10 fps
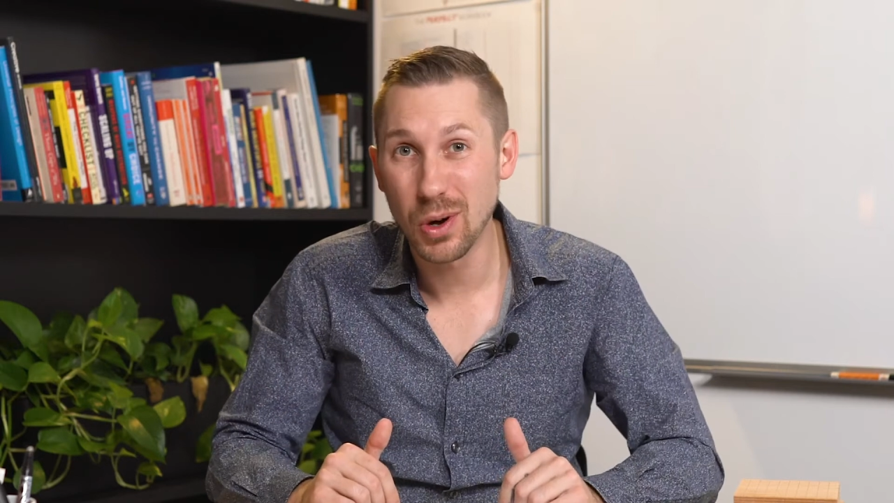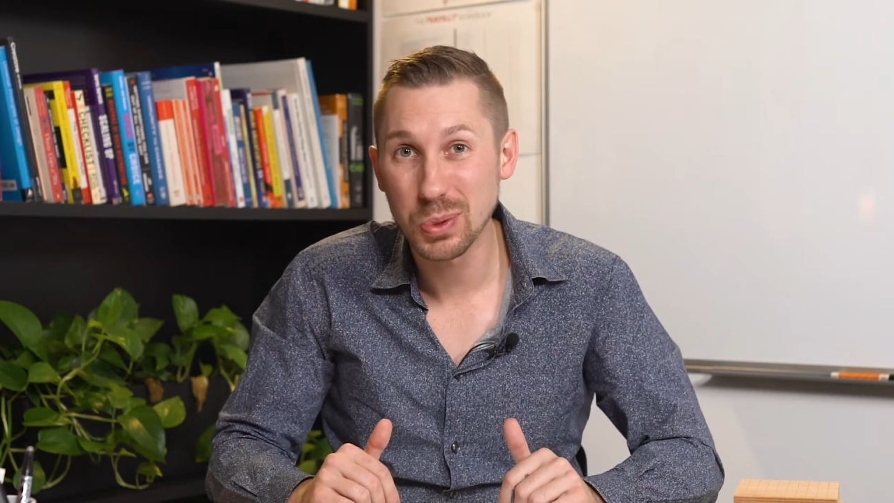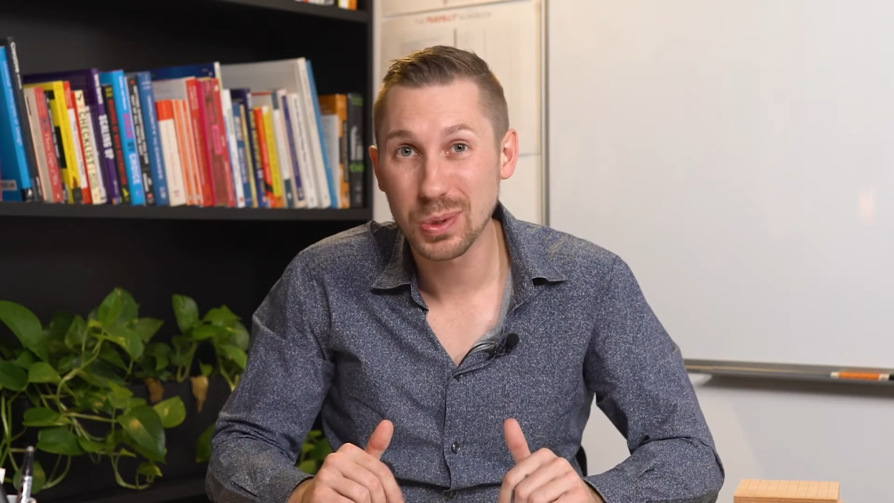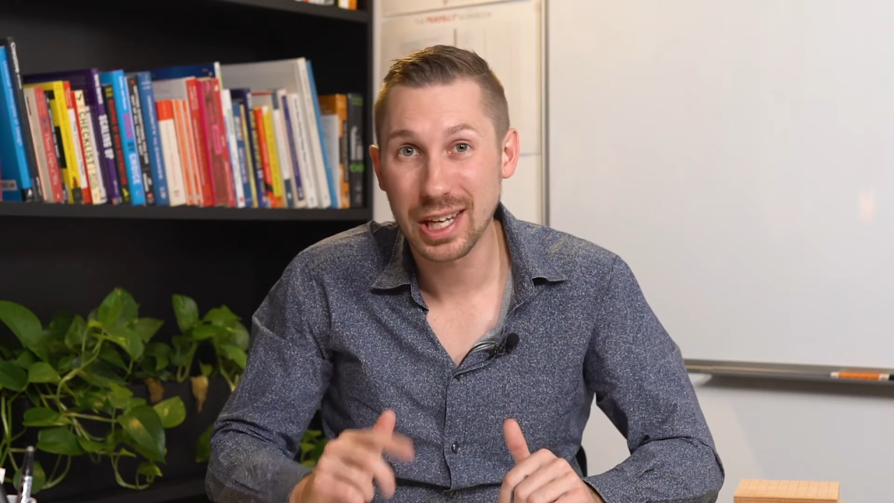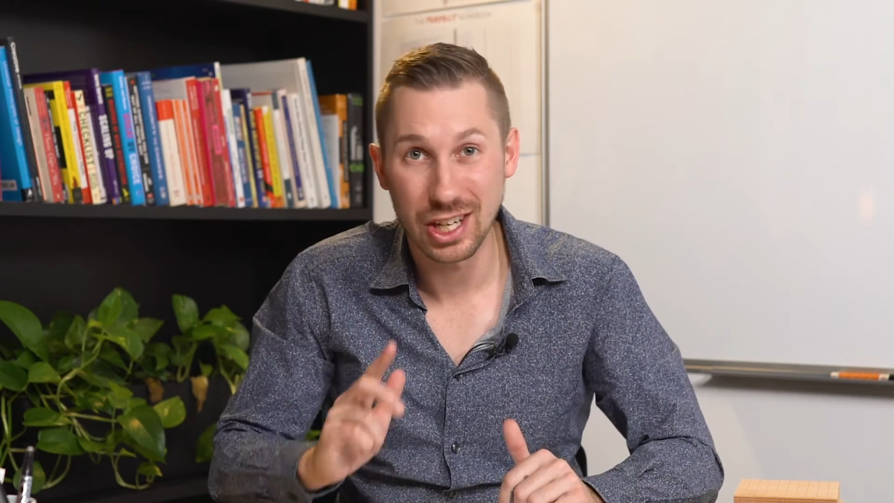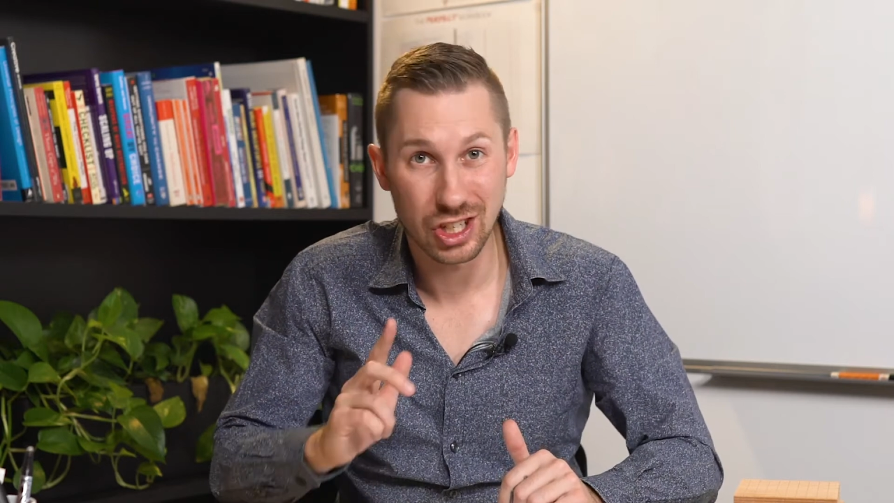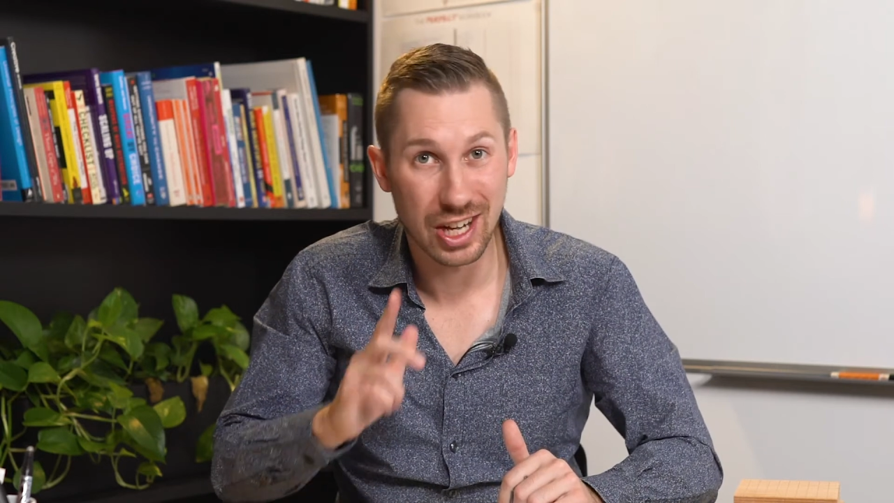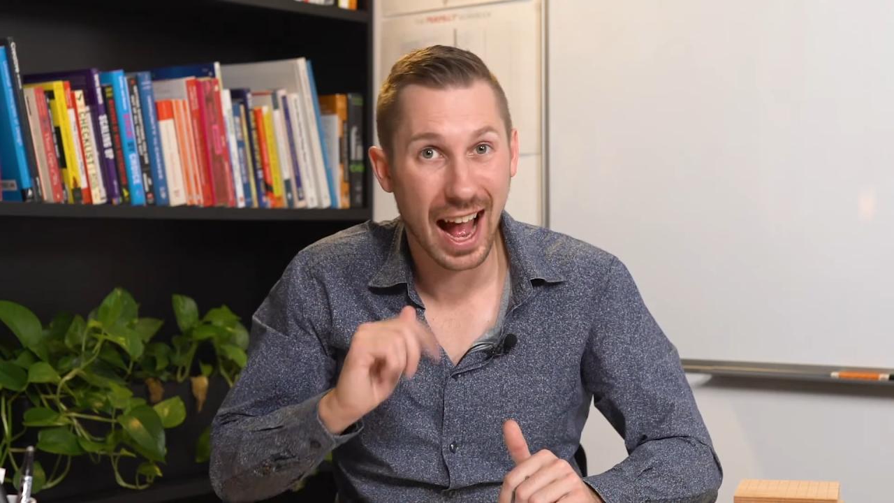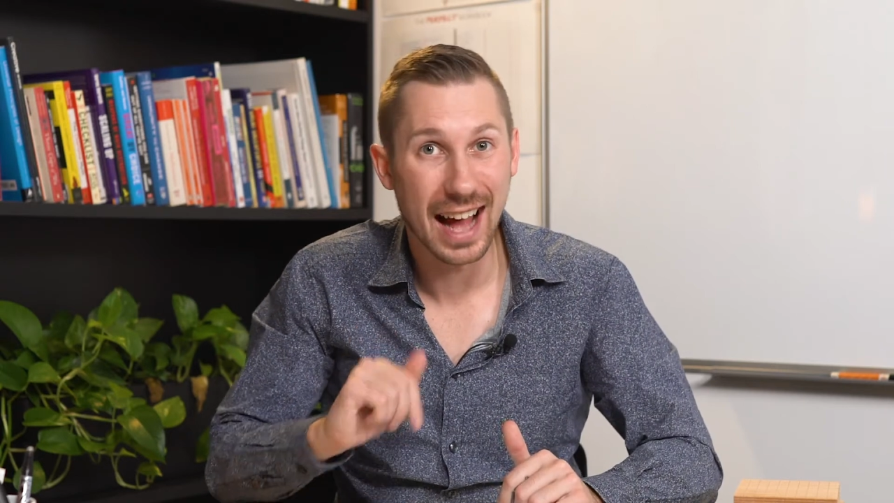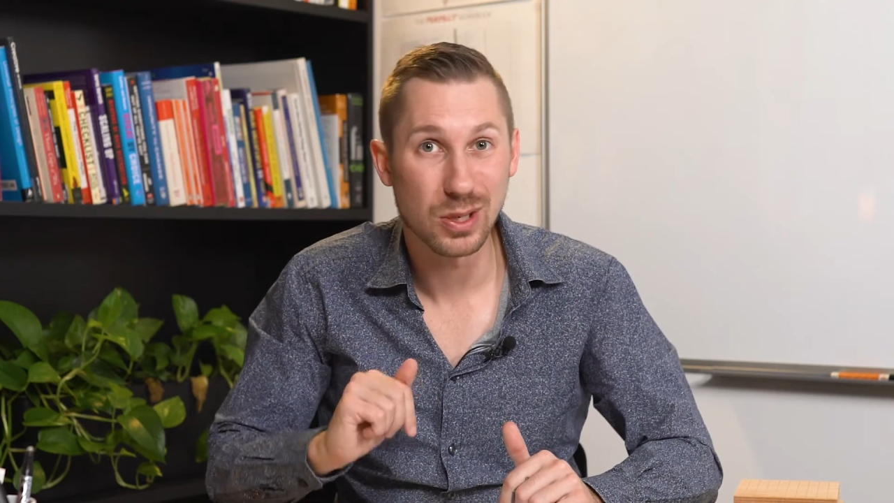
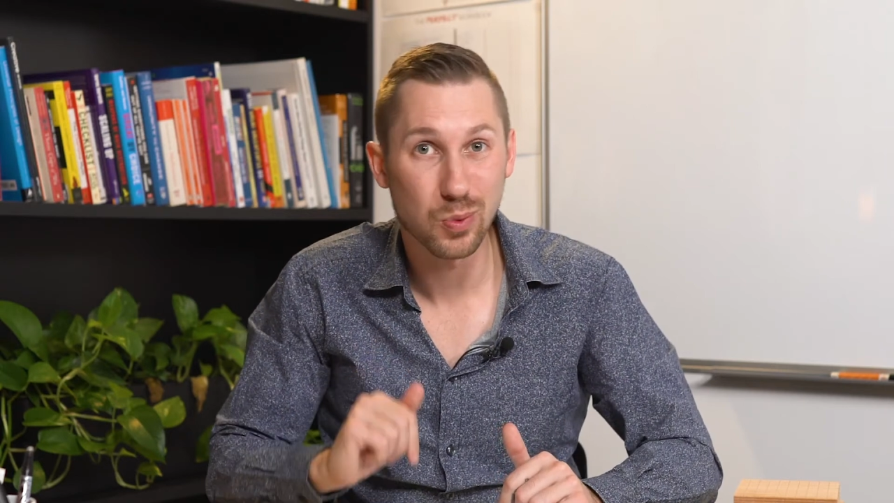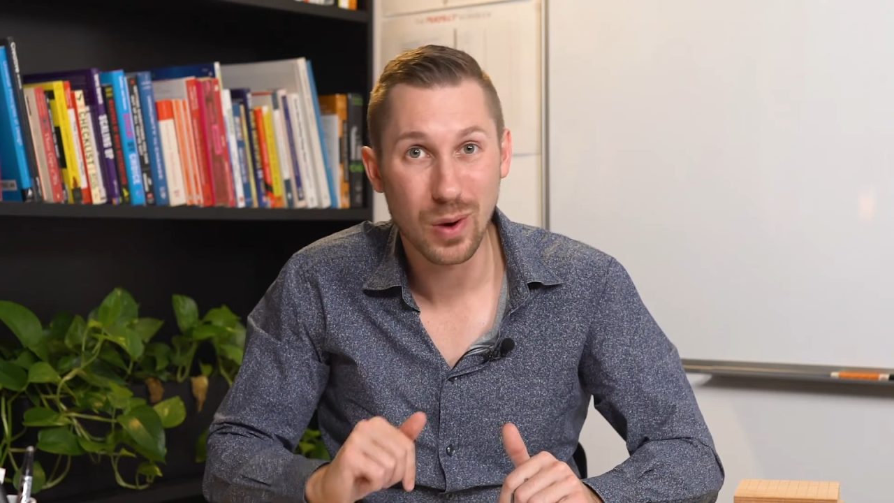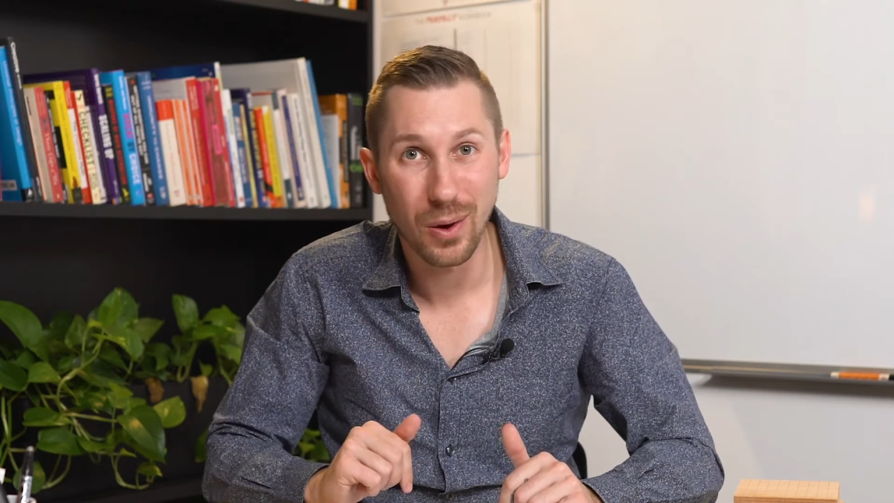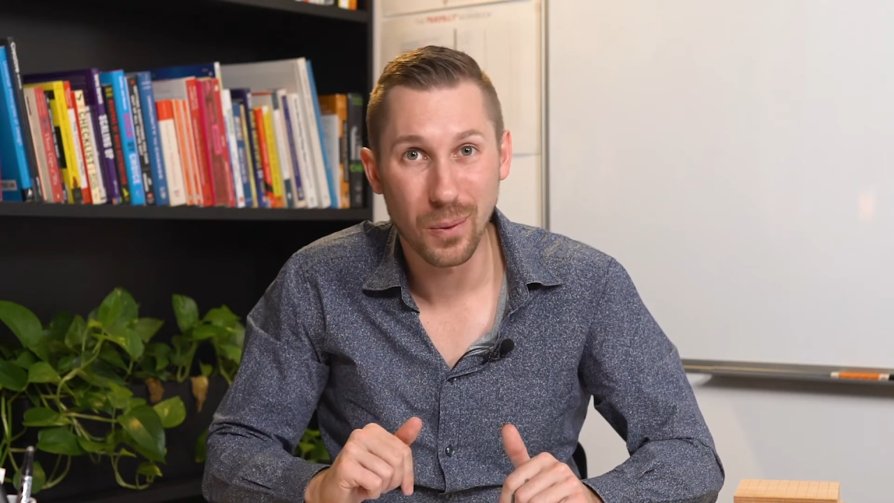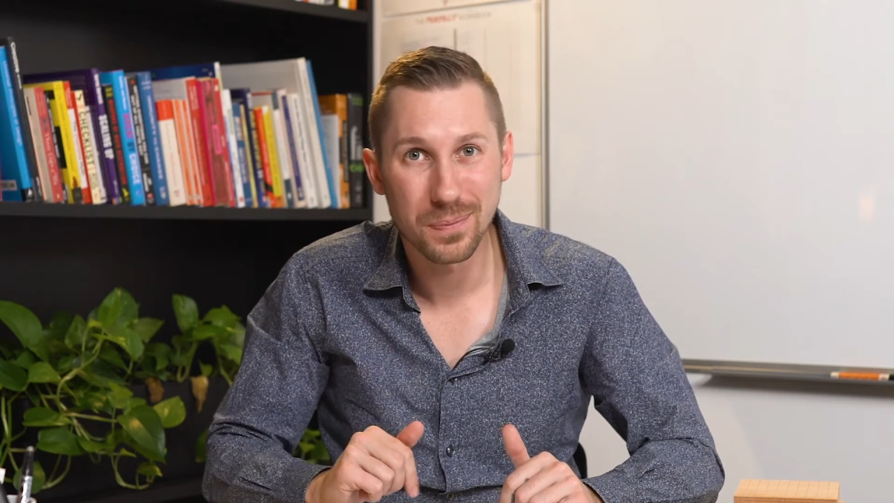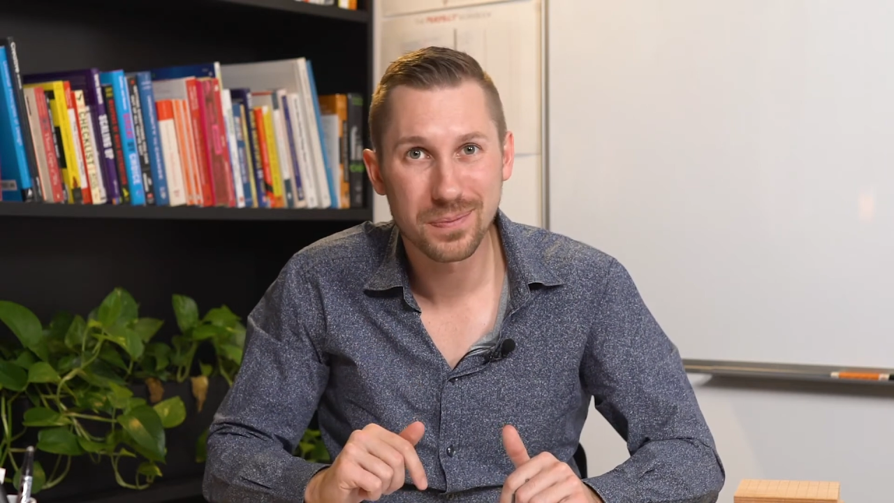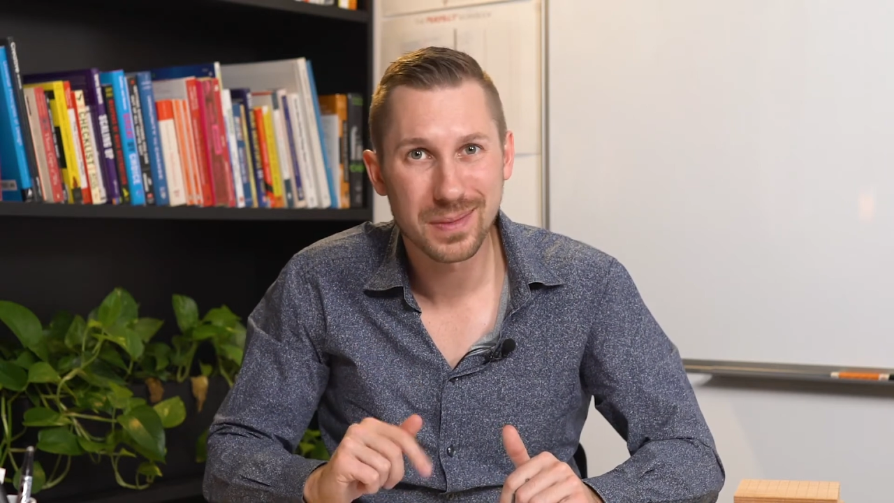multiplication as well.